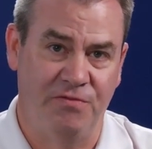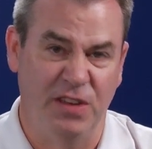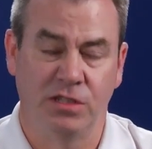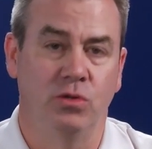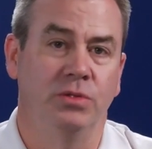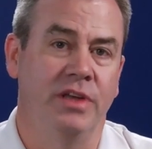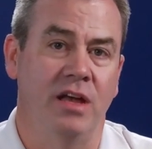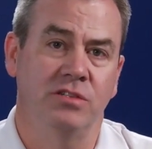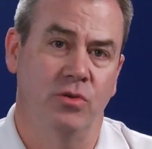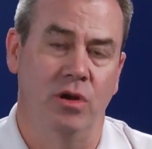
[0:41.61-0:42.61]
physical
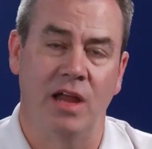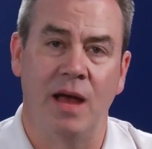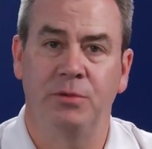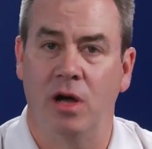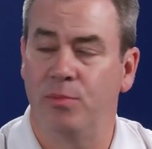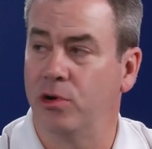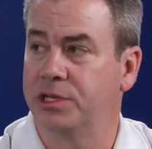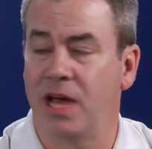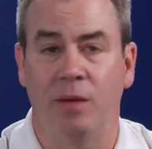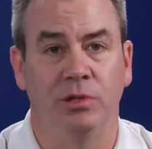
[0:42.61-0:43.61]
desk, or a laptop, or a
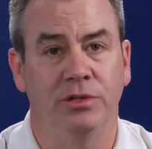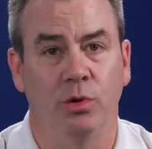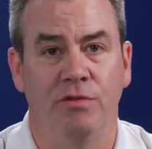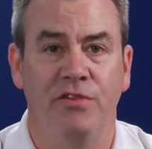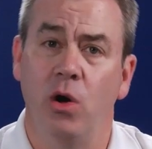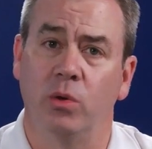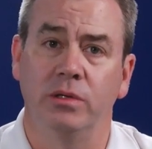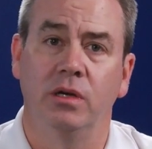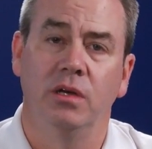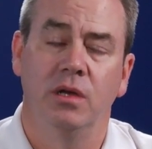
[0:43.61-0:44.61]
tablet, or a
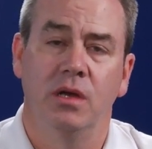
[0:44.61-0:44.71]
phone,